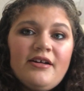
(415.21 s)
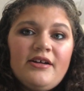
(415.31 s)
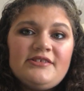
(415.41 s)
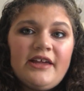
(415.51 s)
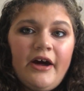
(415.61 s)

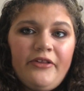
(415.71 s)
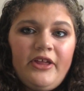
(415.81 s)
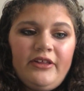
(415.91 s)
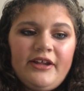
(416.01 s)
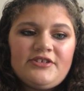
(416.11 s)
because the
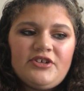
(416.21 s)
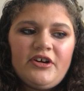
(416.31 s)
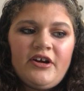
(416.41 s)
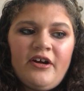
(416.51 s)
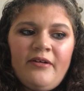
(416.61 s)
Healthy
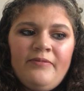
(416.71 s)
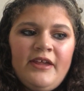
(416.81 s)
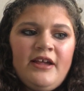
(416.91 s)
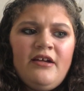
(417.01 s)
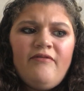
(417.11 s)
Elixir
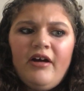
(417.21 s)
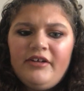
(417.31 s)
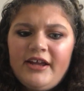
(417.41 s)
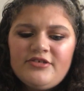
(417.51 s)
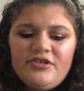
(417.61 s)

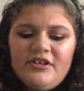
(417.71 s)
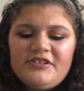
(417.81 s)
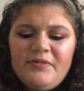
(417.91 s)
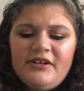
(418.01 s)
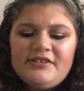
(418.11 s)
foundation
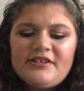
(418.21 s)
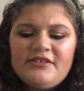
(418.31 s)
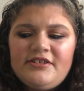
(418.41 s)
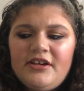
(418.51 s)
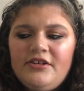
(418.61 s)
has been
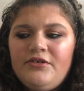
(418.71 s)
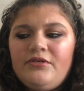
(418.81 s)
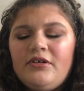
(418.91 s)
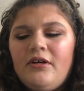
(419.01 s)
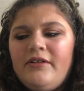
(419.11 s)

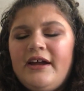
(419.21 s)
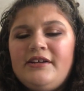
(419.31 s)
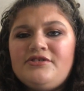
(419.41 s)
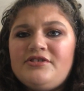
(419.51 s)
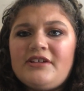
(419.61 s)
discontinued and all that,
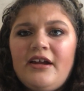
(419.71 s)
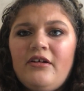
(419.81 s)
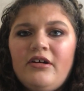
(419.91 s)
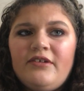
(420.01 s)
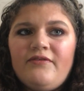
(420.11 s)
and it's just kind
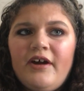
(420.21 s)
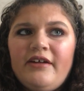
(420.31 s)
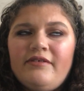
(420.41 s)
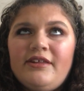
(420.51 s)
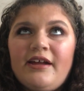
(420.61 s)
of hard to find
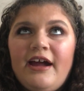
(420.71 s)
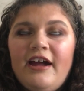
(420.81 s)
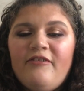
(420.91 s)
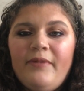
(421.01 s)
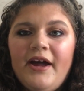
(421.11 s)
everything. I
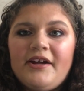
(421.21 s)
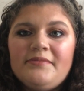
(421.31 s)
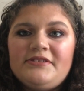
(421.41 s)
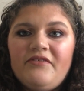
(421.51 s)
have backups